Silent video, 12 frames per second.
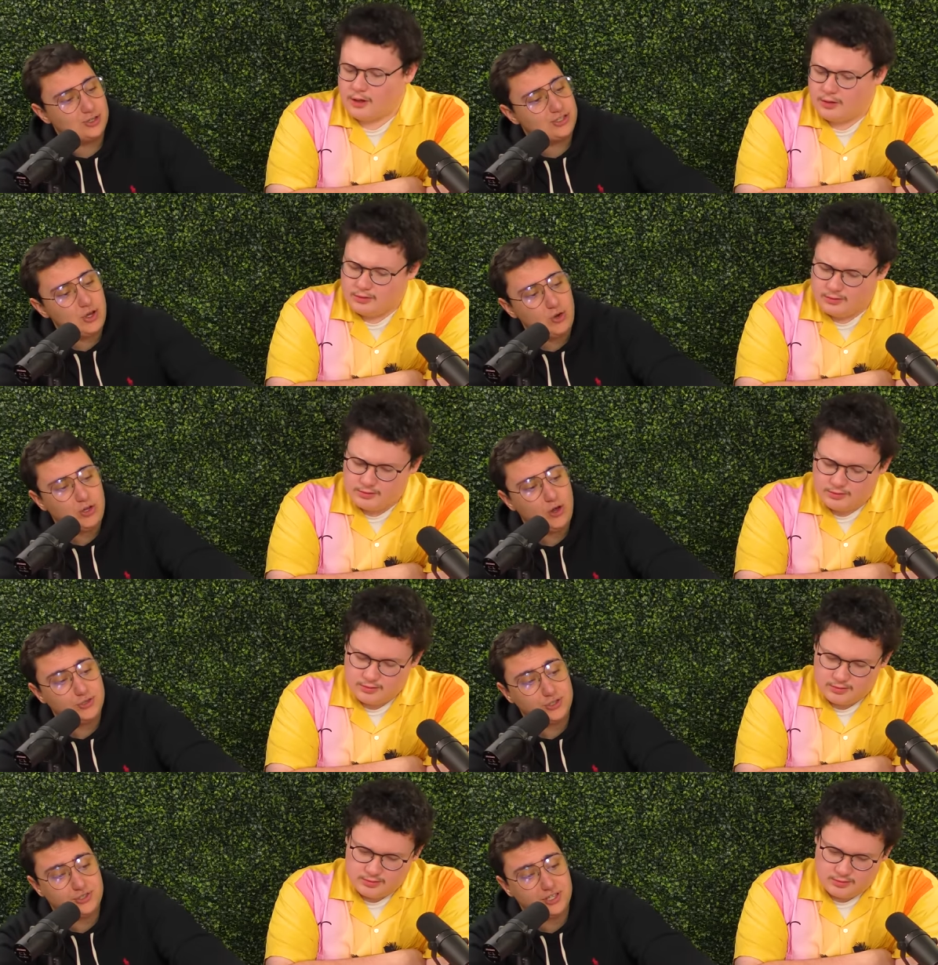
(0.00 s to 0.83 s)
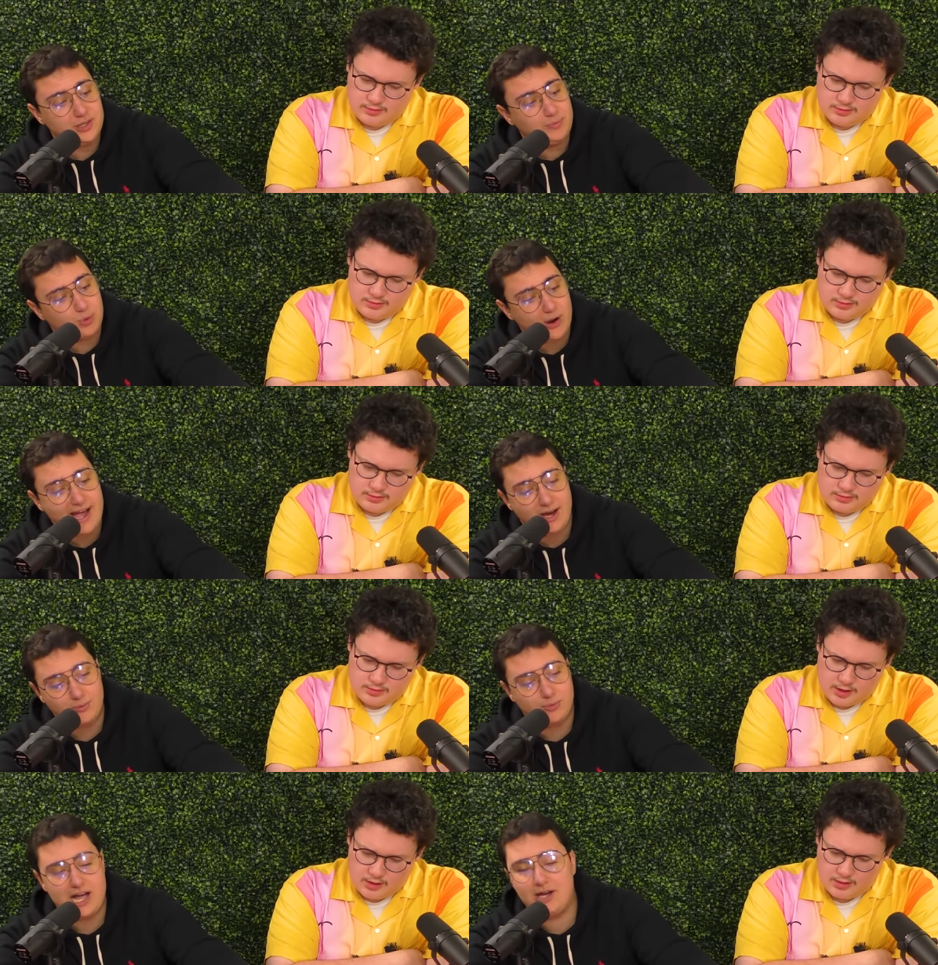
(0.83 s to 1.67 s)
Speaker 1: You're so closer to the
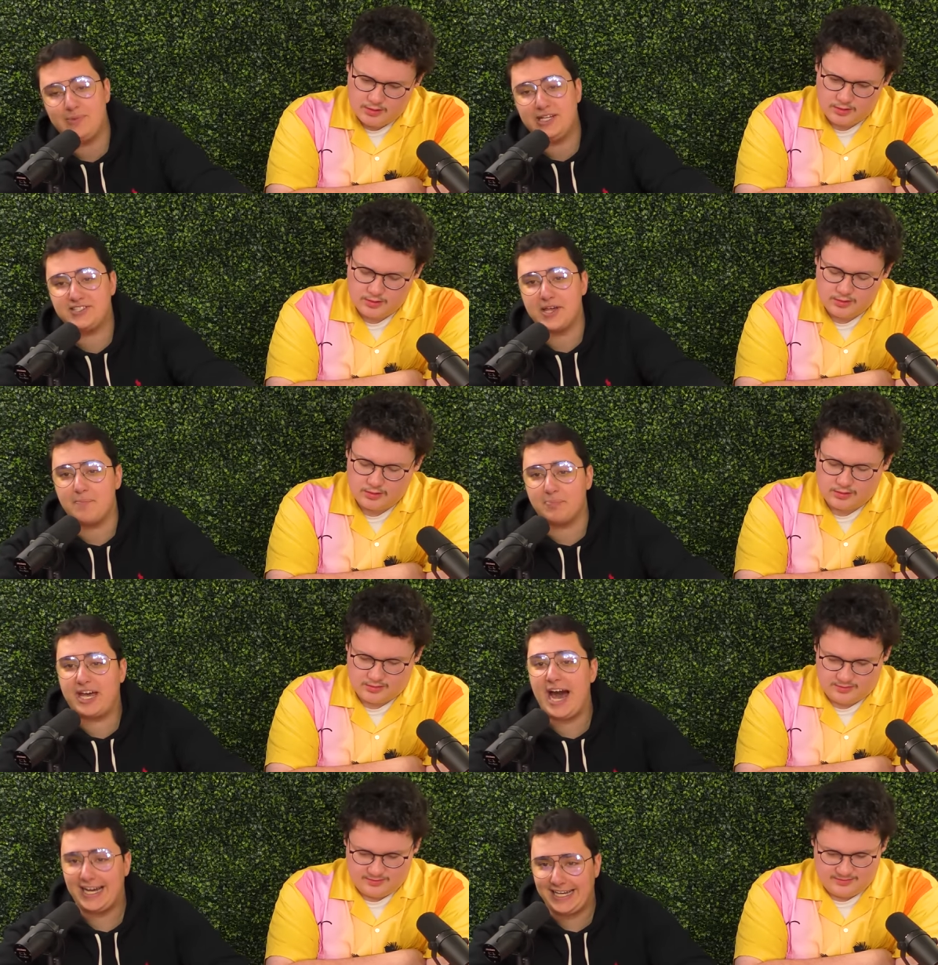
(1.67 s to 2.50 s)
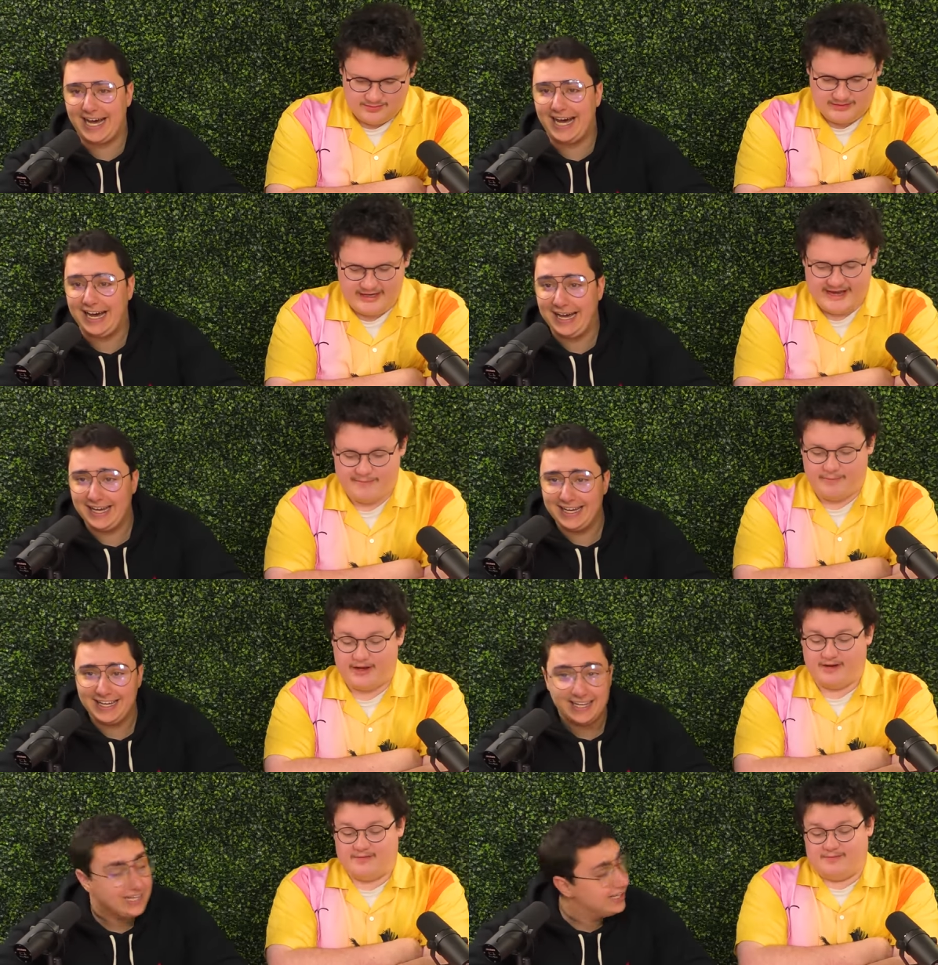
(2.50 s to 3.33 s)
brown. Brown means a.
Speaker 2: Yeah,
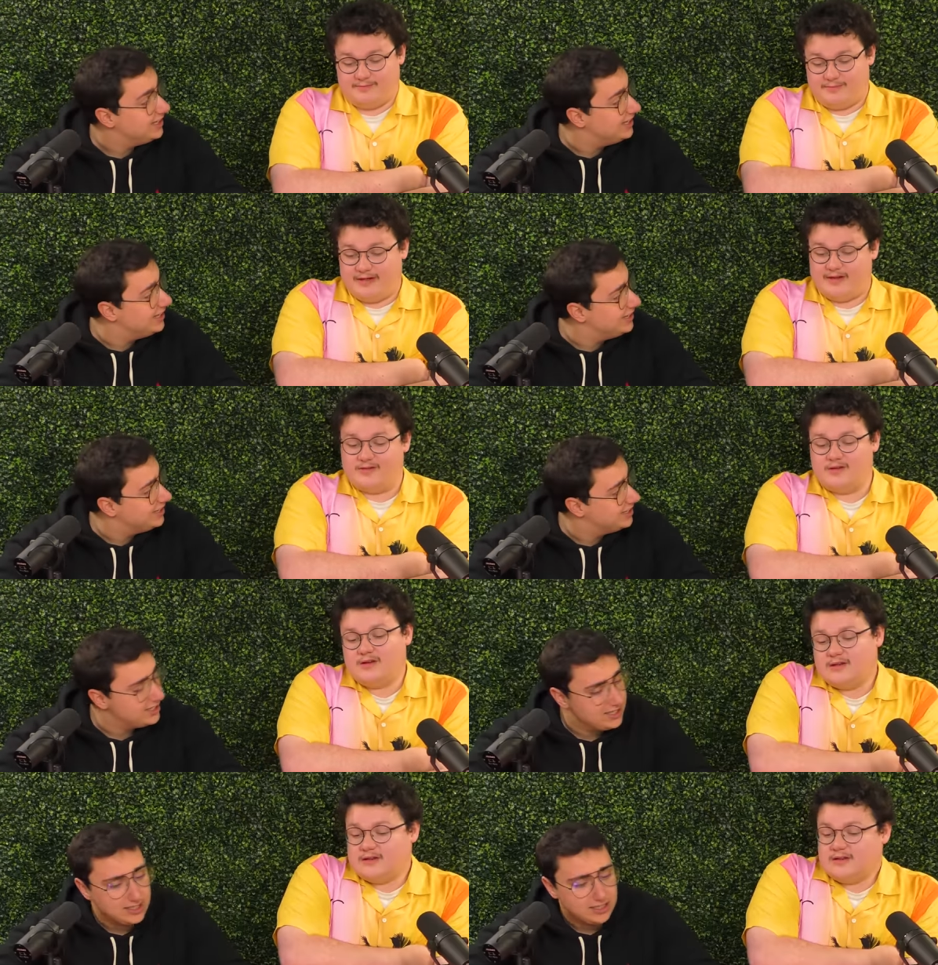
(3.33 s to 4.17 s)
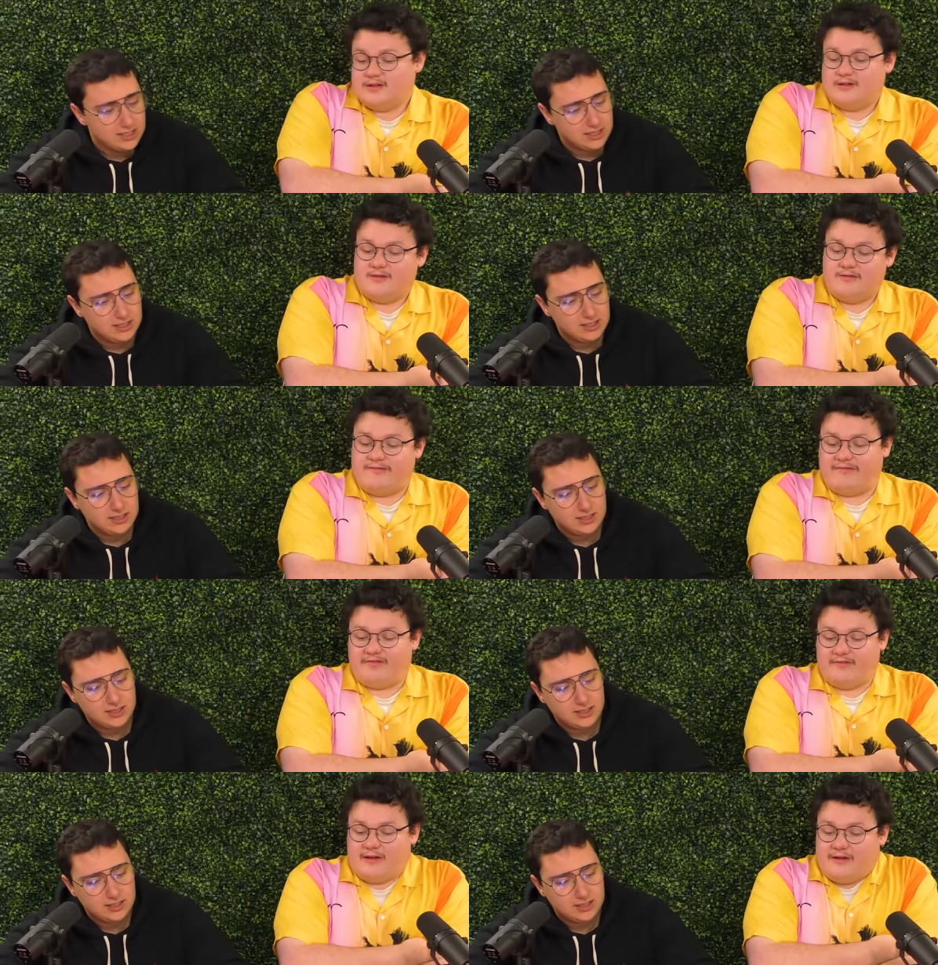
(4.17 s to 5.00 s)
but but
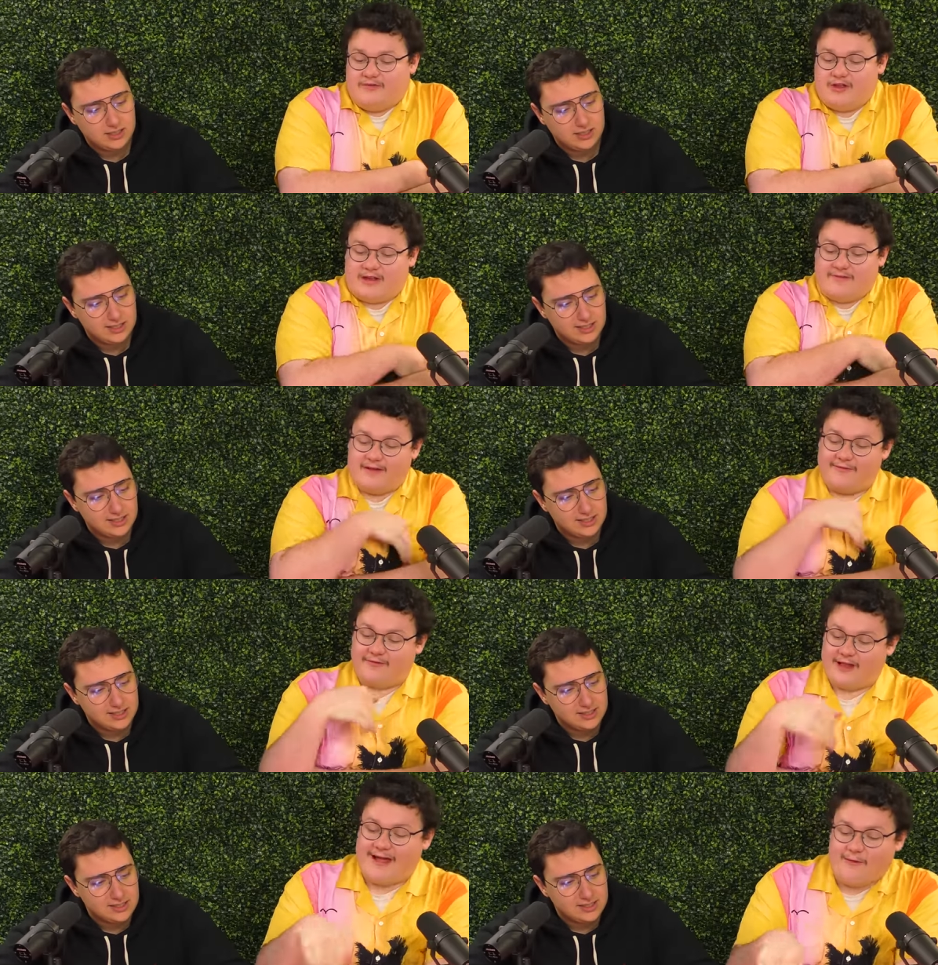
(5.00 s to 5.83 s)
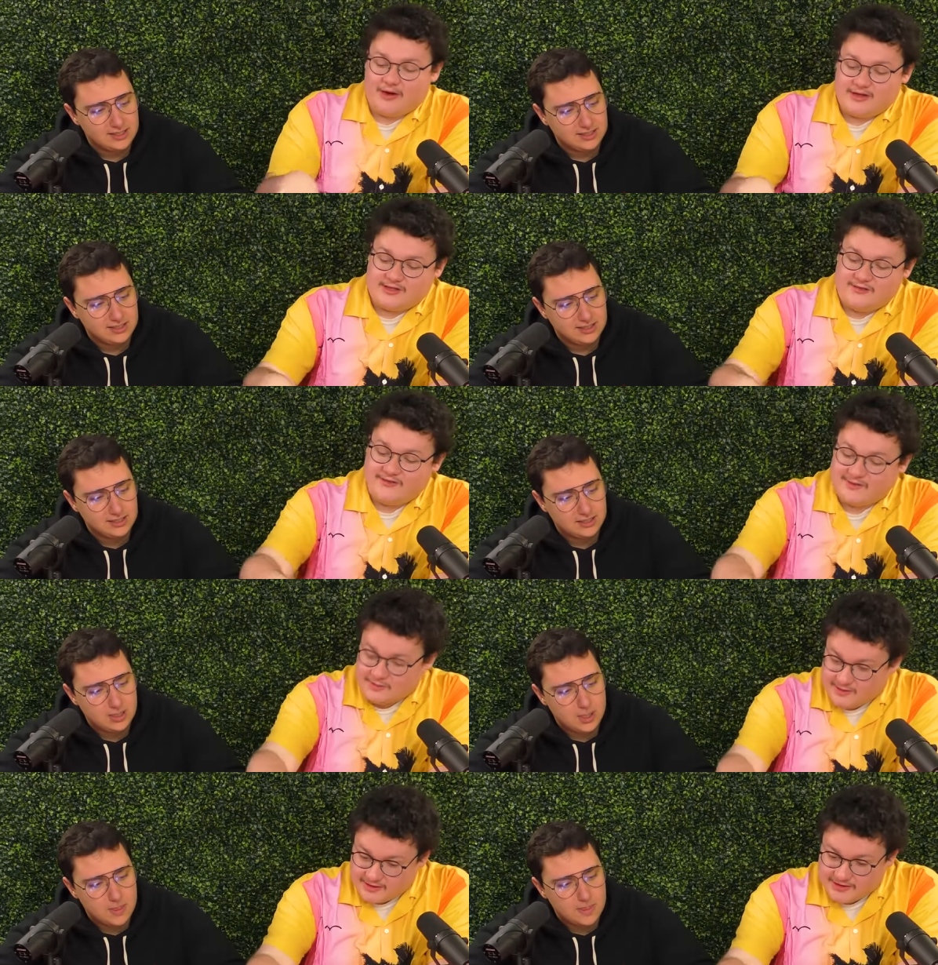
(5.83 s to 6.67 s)
if you think of like flowers and
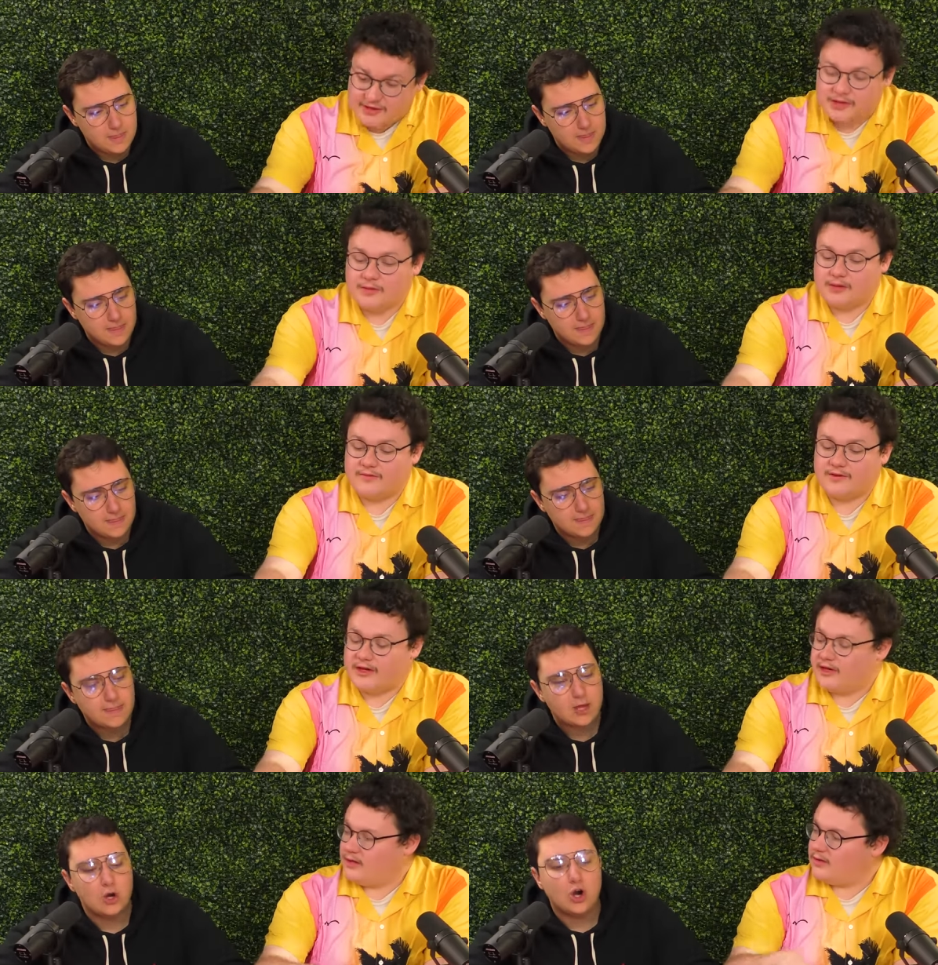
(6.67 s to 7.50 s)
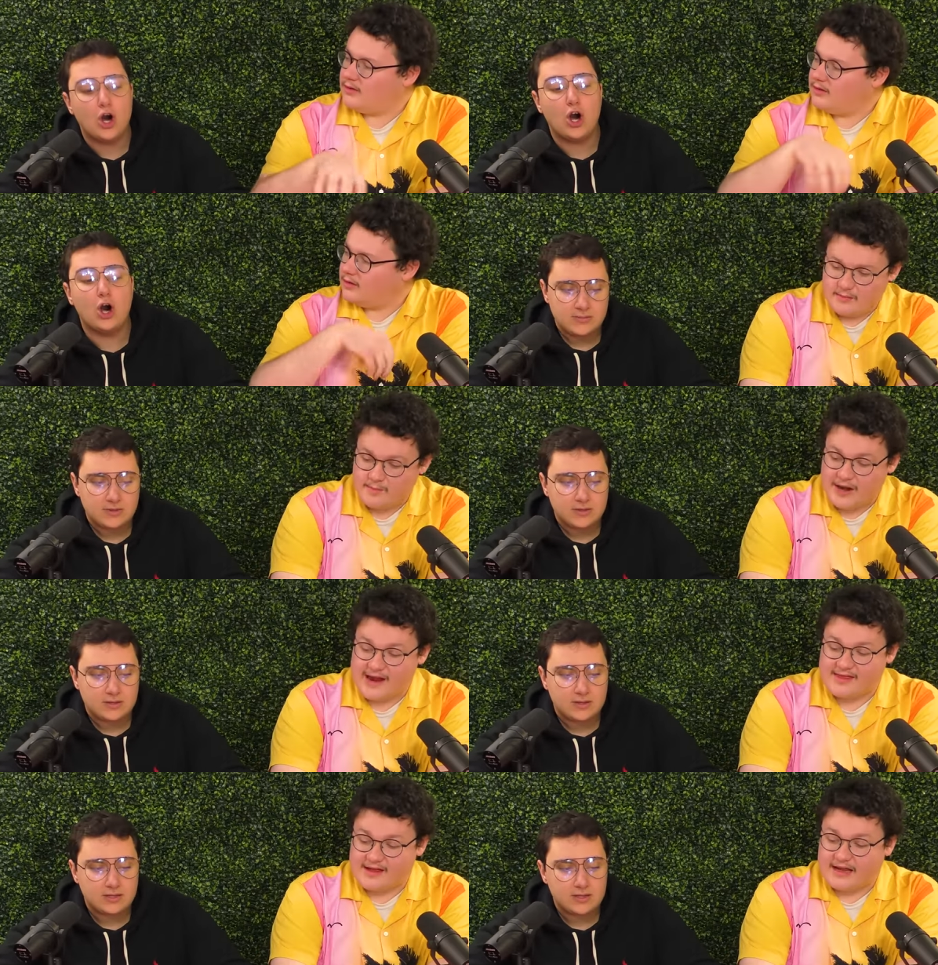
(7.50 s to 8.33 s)
floral, you're going over here
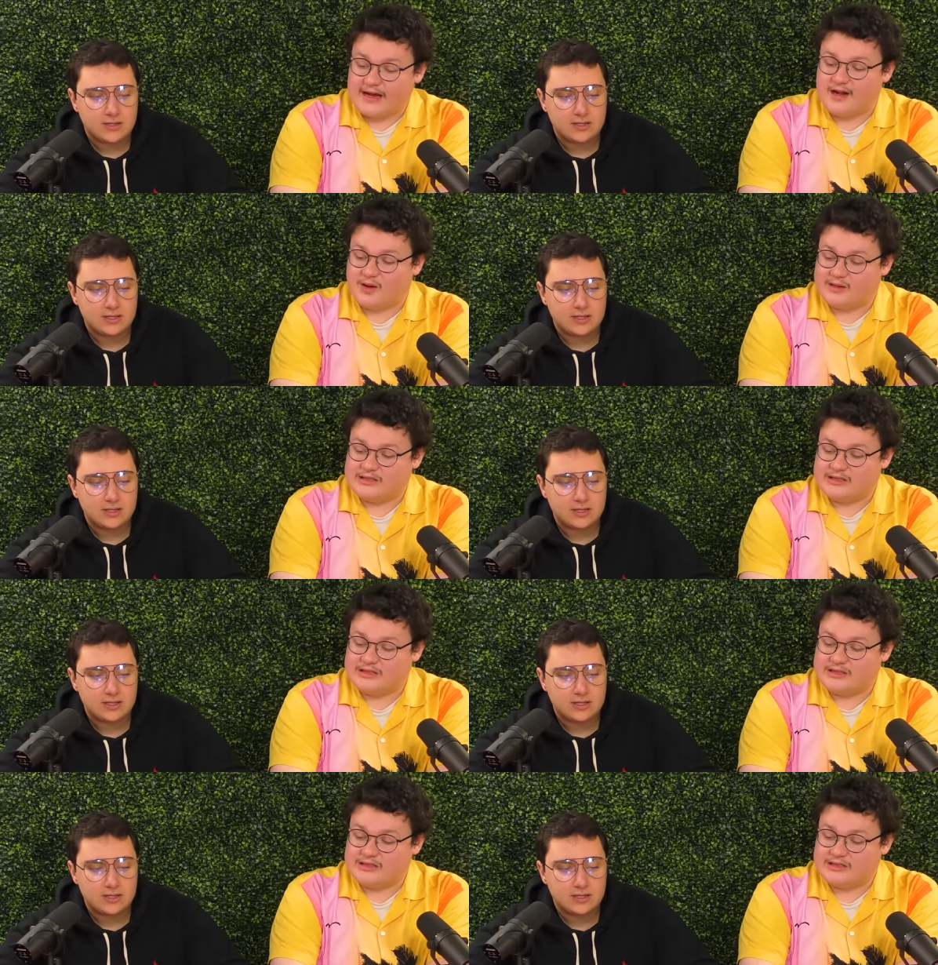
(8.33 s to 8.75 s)
but I think I know